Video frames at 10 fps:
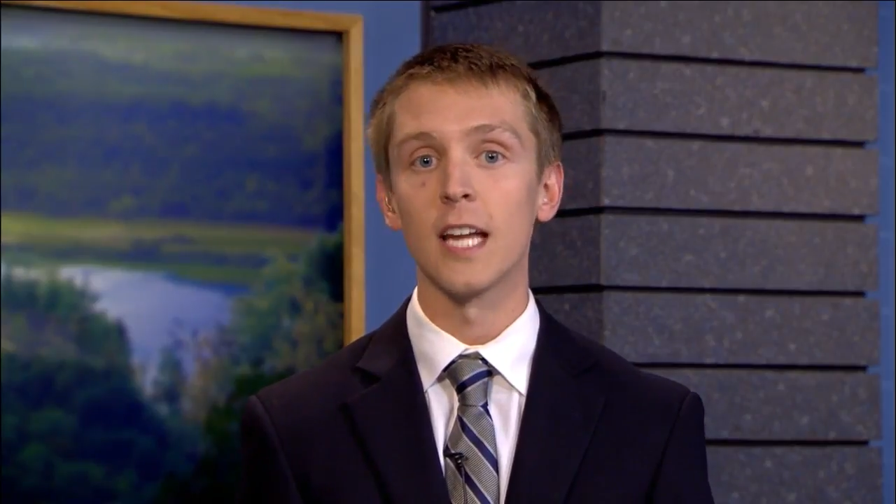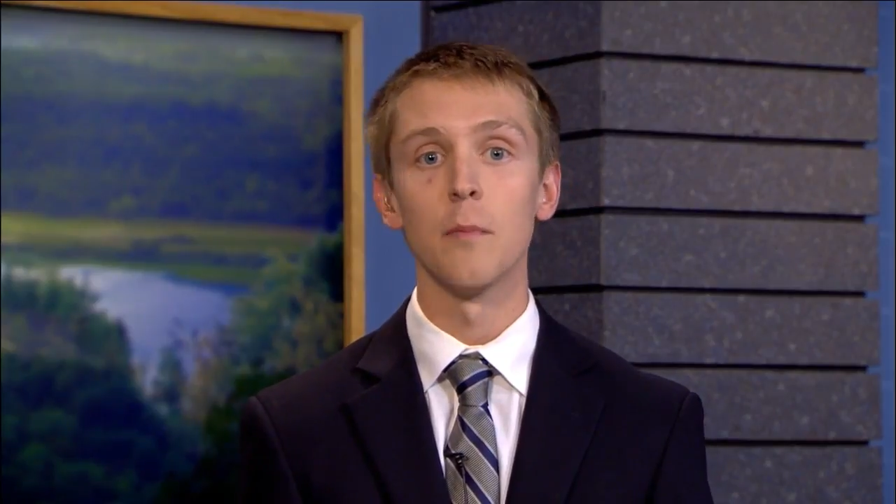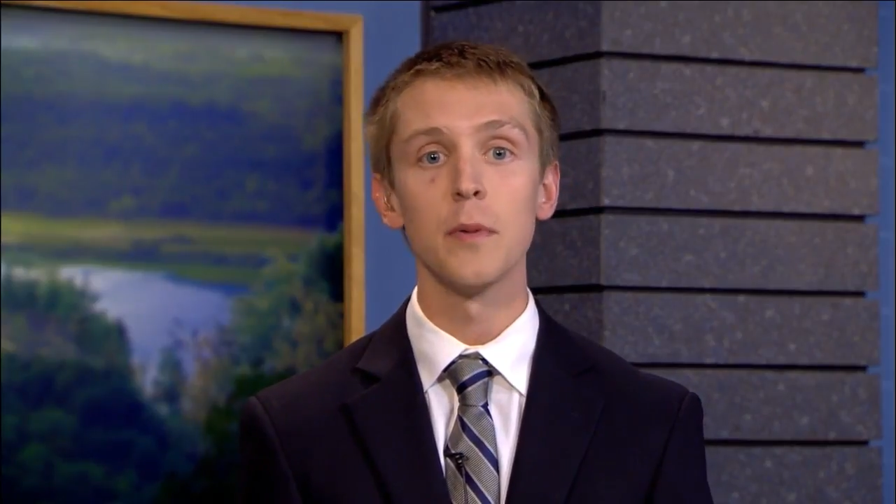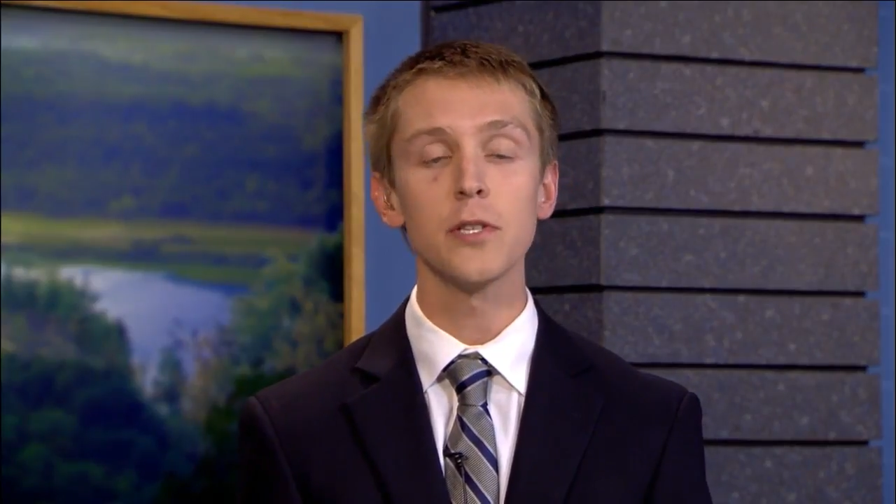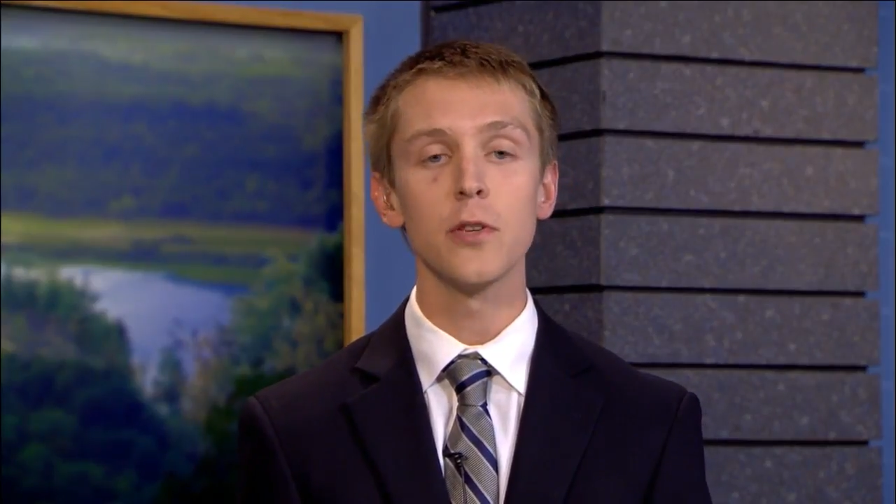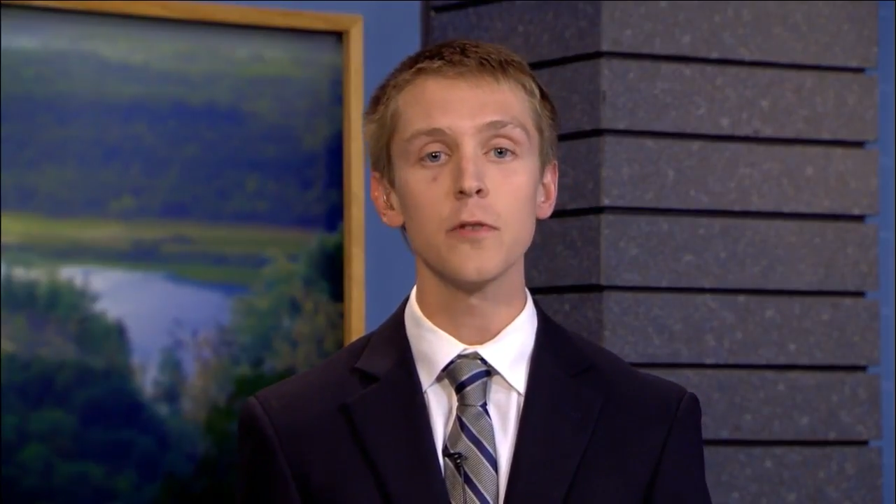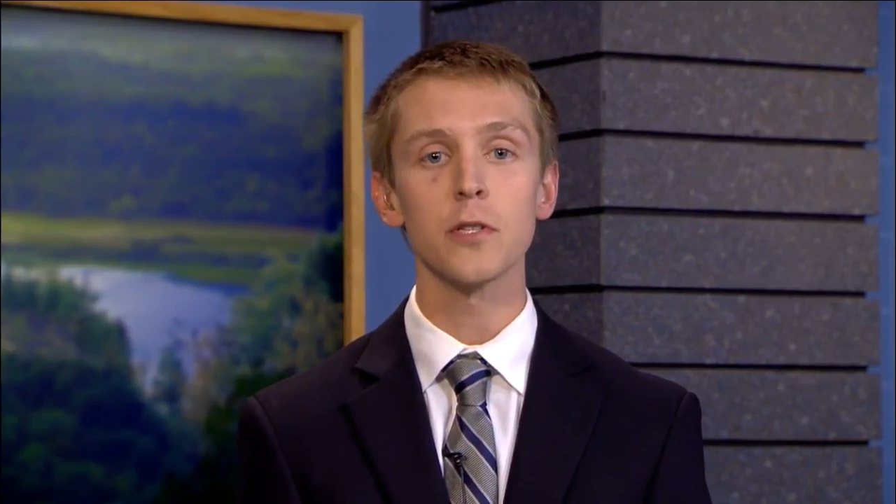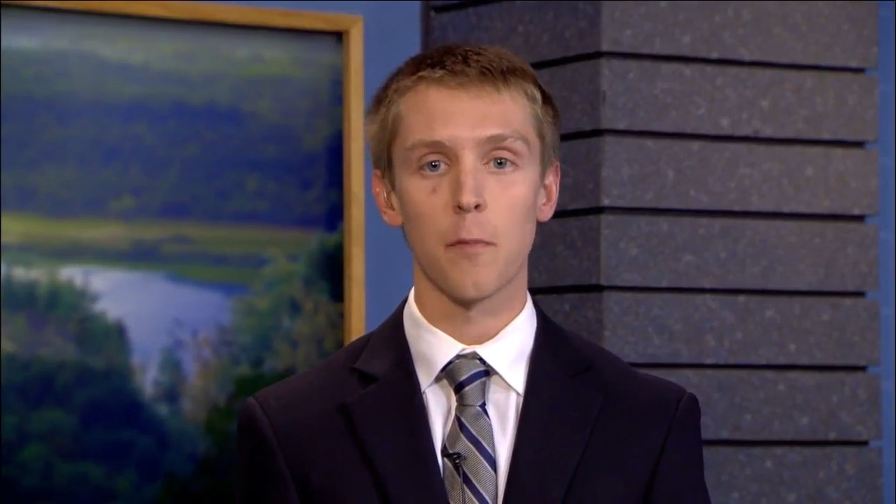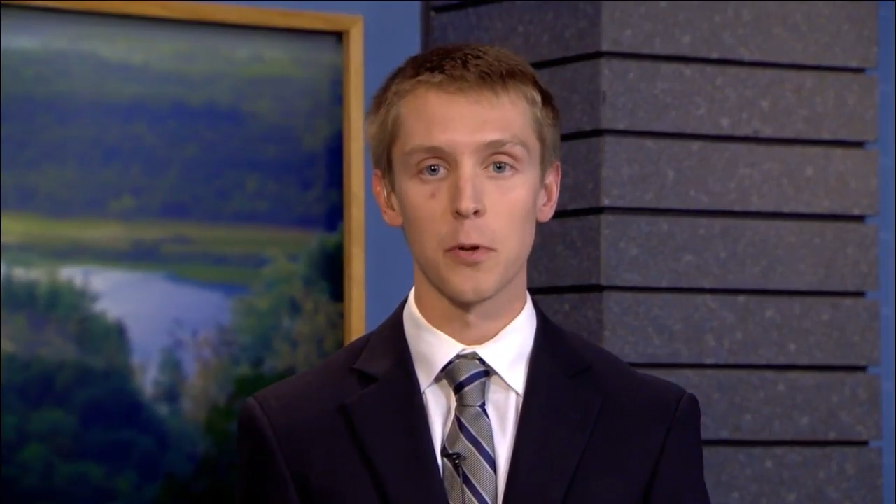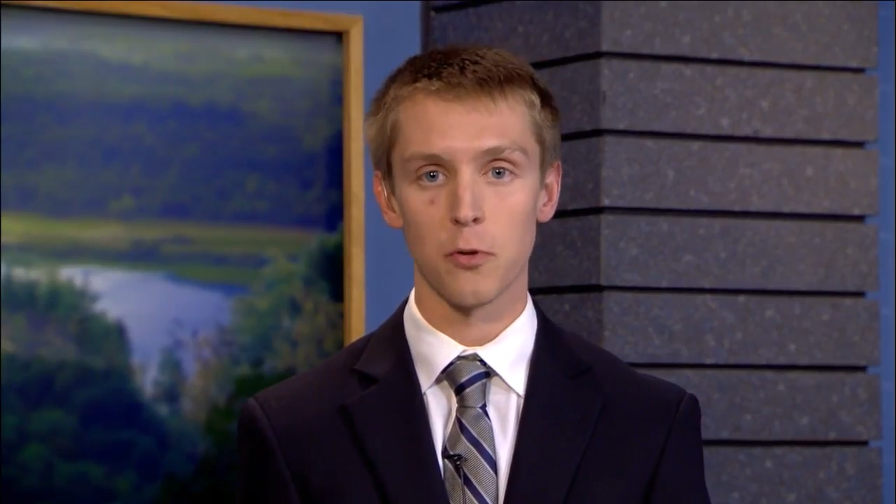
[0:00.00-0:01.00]
and the
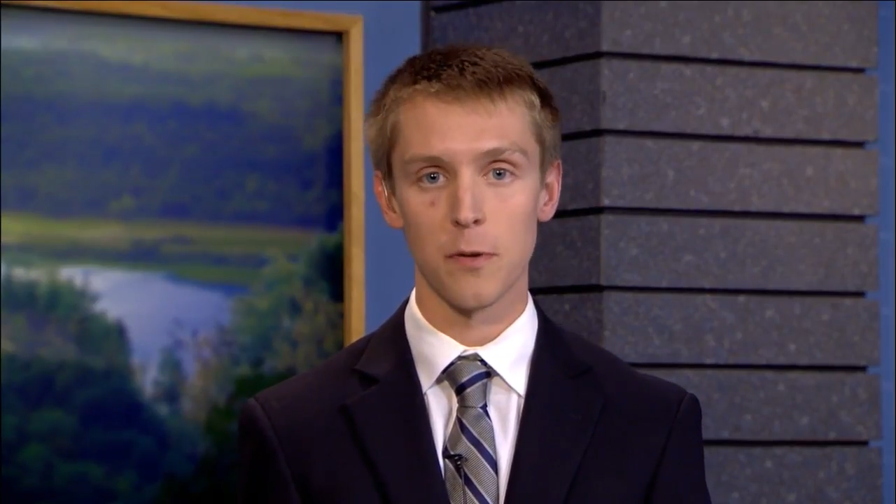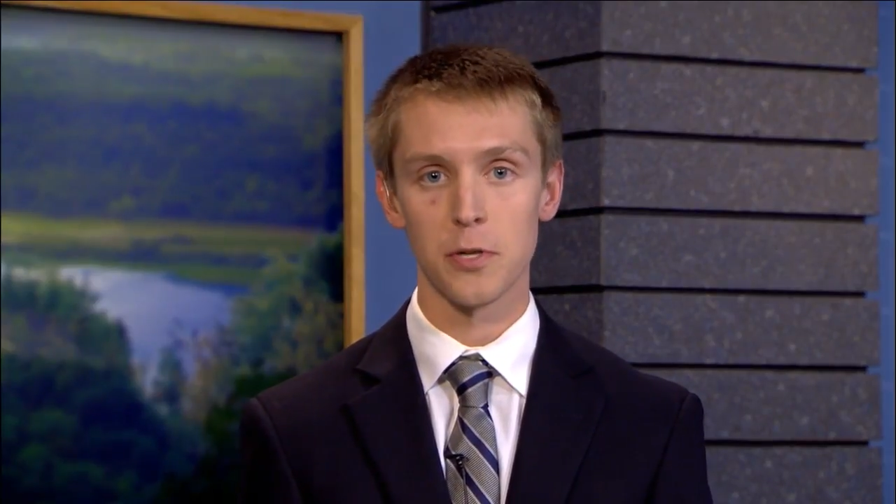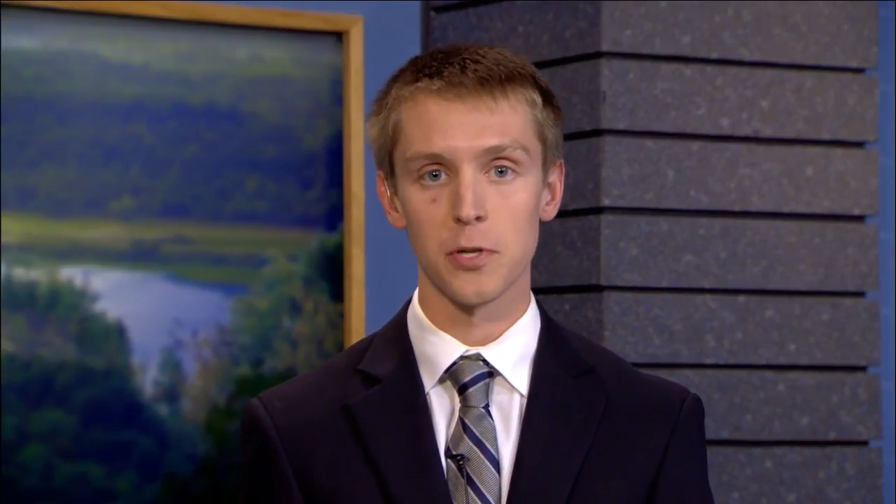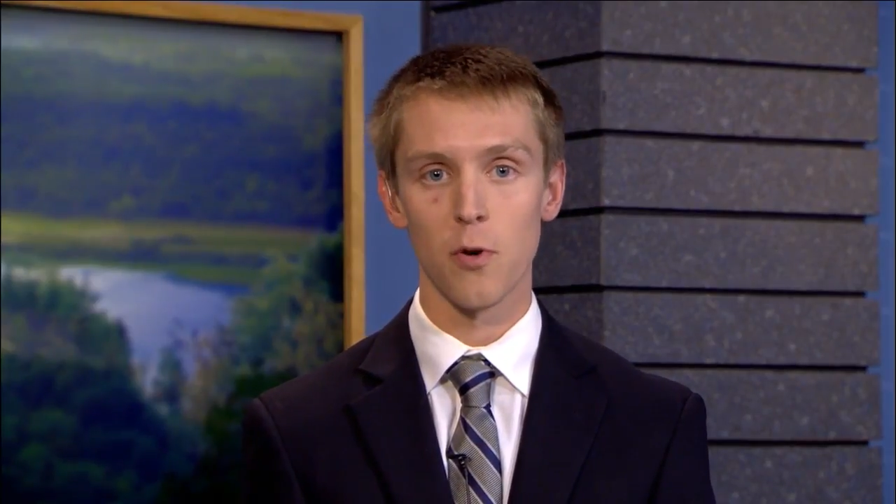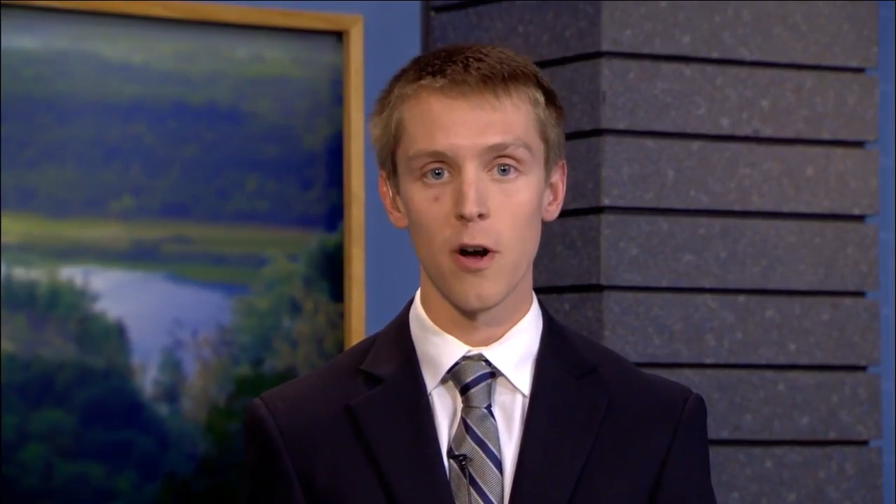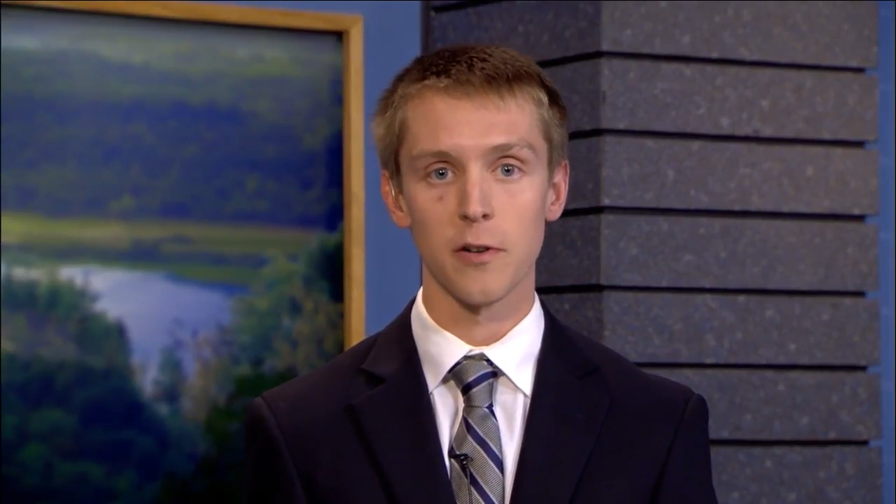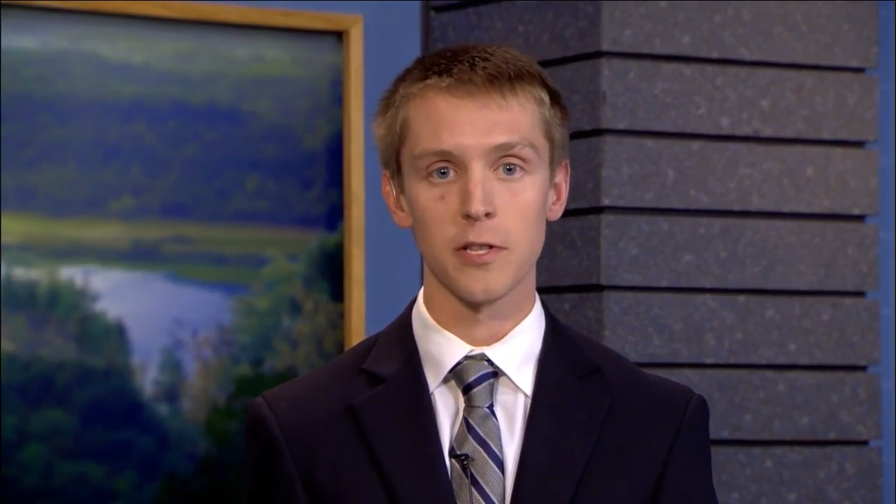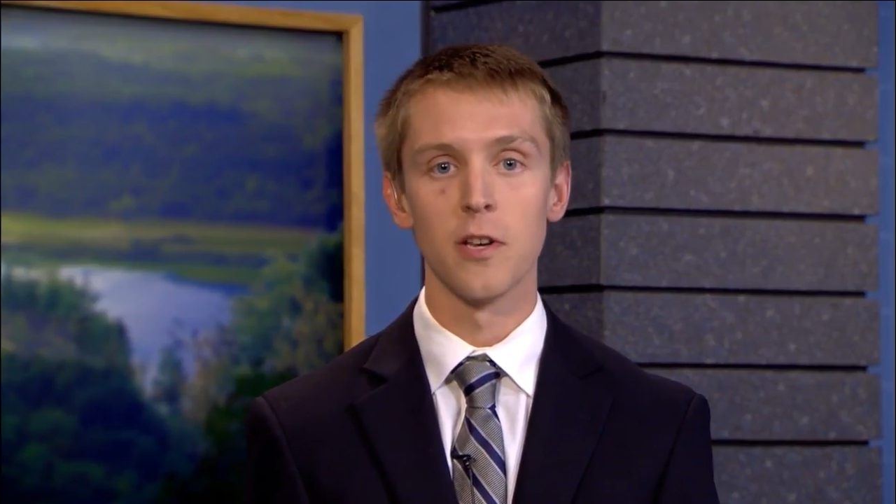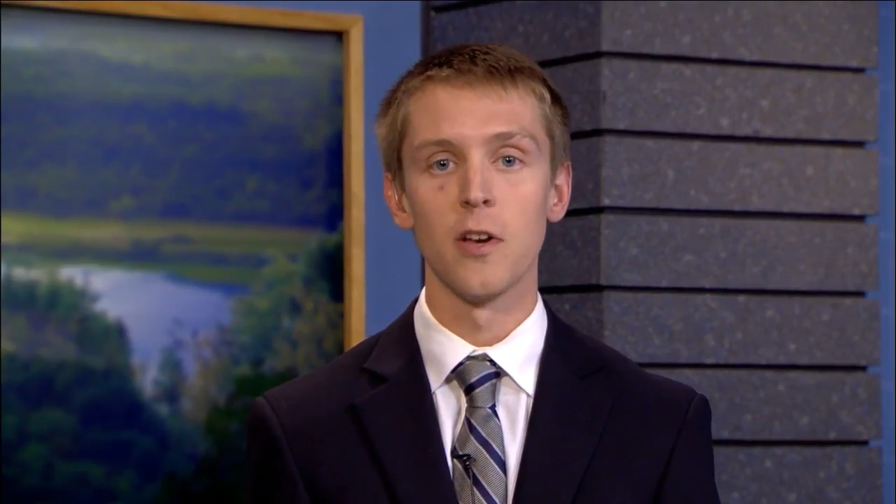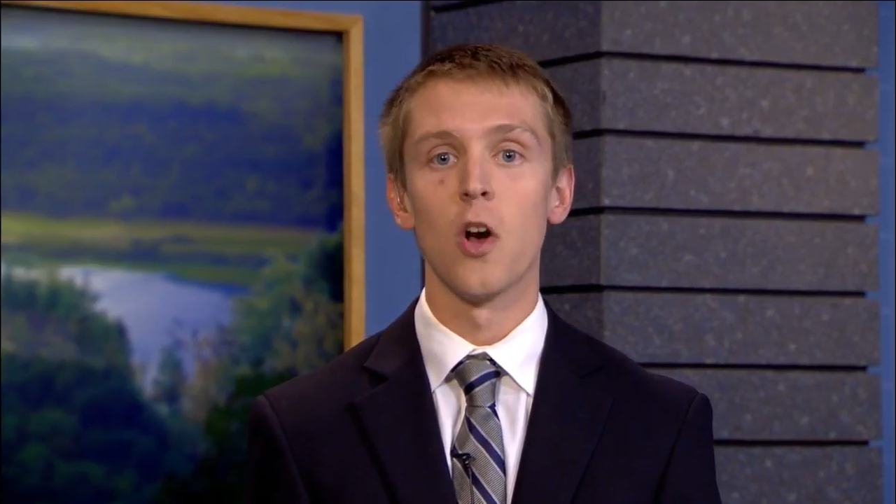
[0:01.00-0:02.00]
misuse of prescription
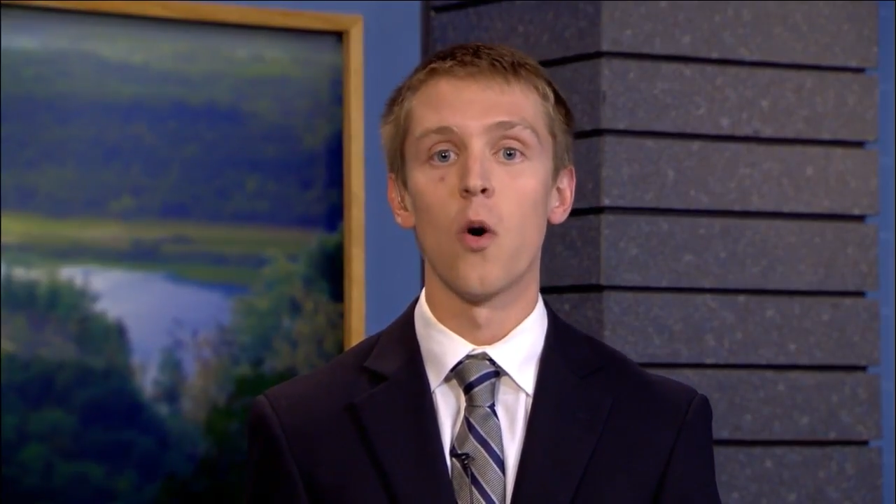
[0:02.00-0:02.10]
drugs.